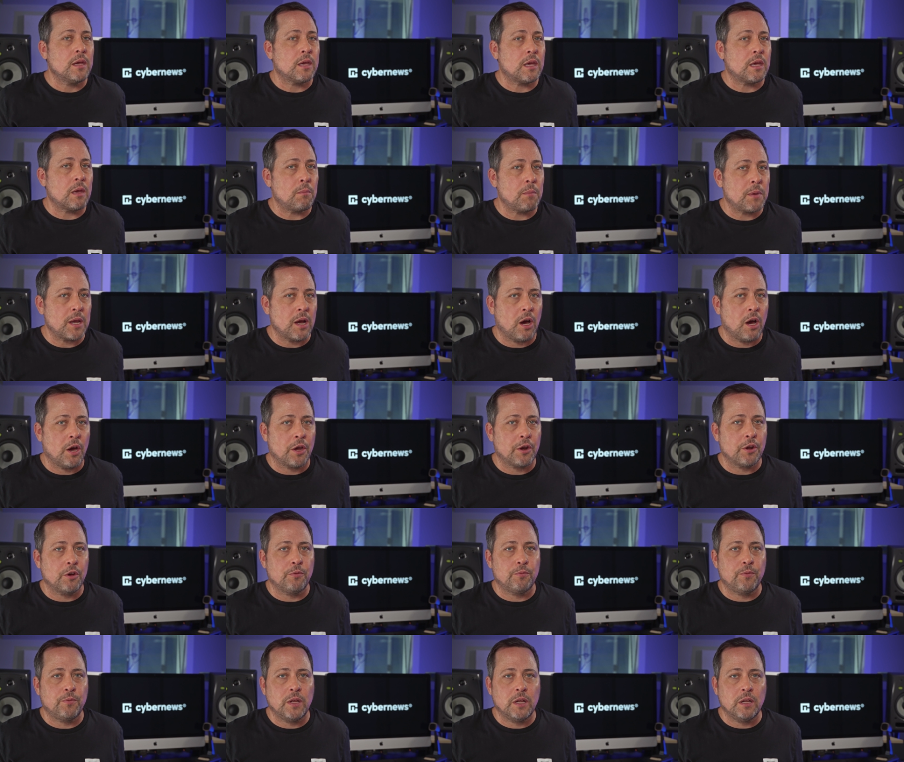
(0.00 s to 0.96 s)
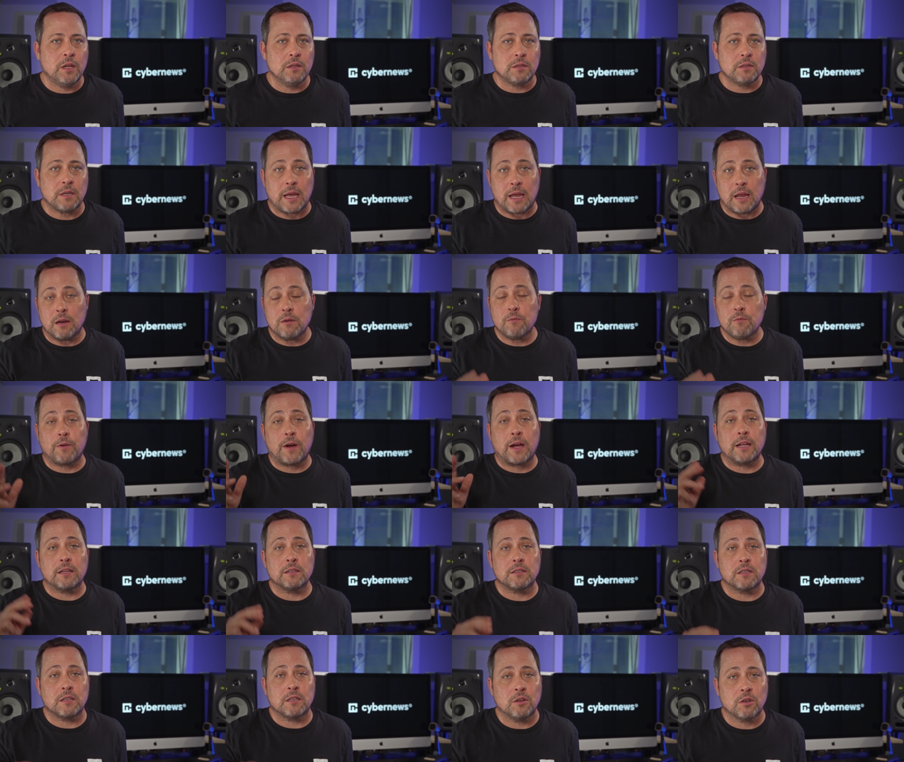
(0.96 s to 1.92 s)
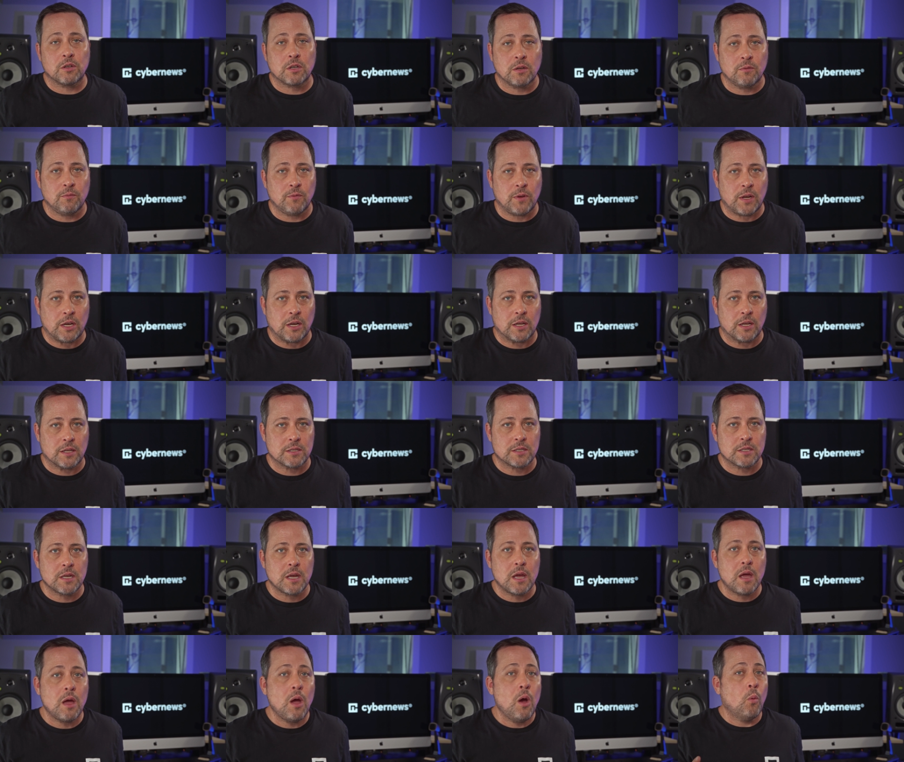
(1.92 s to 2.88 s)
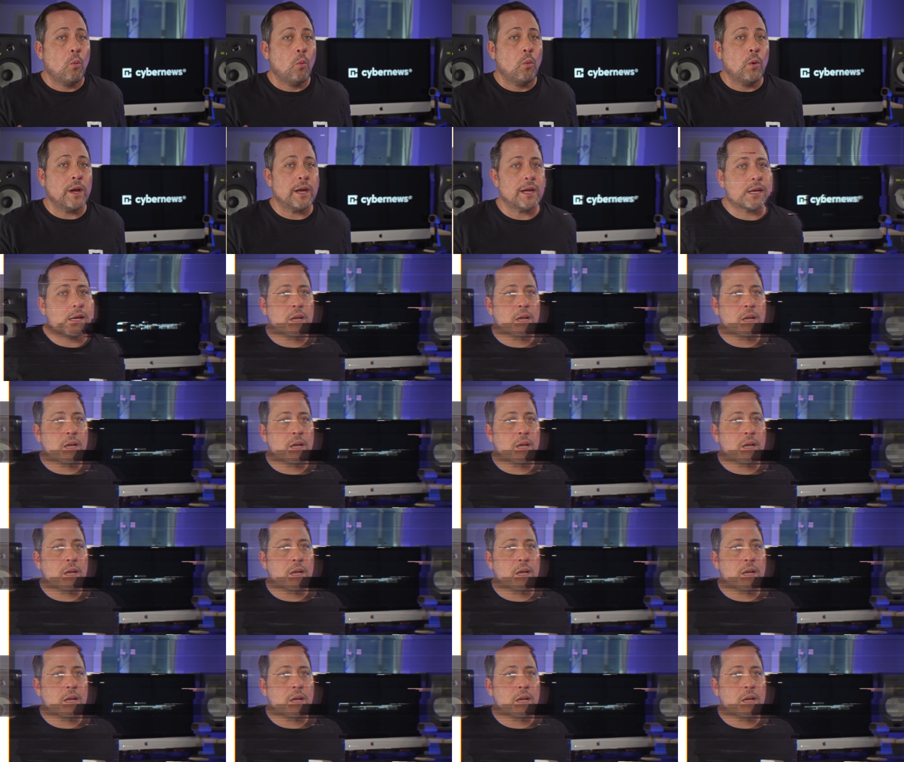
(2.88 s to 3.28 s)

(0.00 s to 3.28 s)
can be auto-filled and filed at your convenience. When it